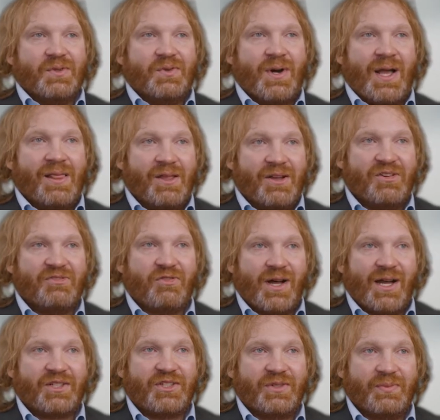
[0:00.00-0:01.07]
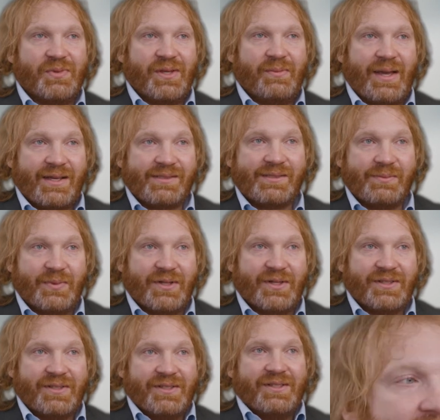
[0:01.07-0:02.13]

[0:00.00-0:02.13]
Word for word: who I love watching play basketball.